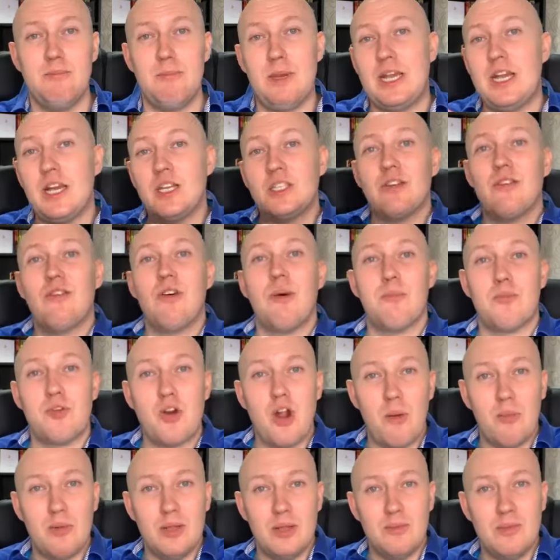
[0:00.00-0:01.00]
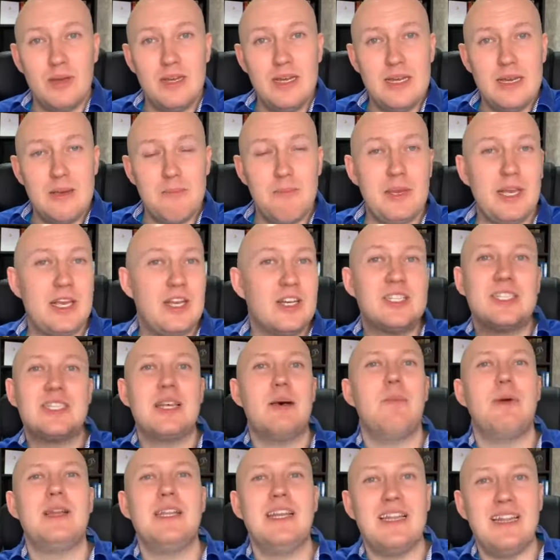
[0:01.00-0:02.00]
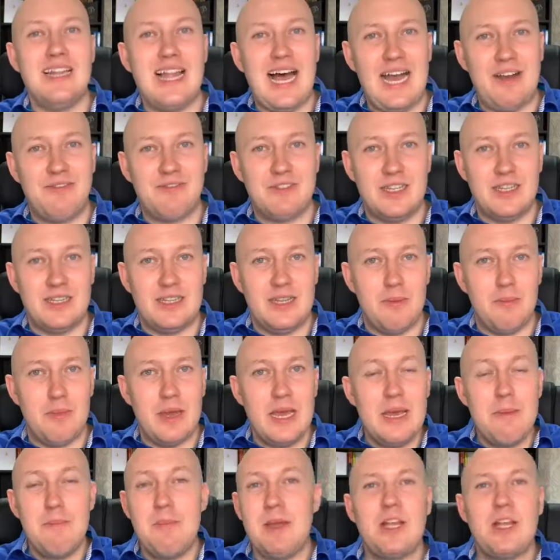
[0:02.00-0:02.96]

because of a problem, because somebody laughed at them,